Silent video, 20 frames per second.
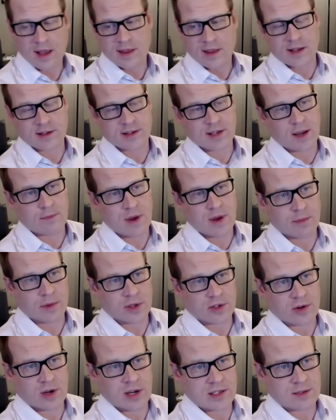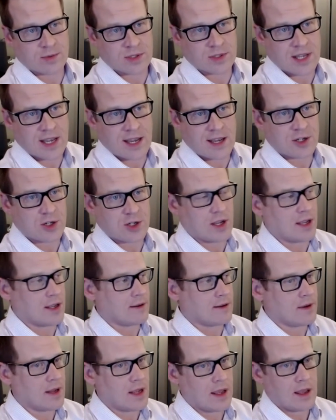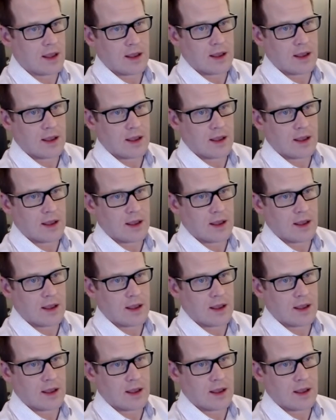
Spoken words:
things like public transportation,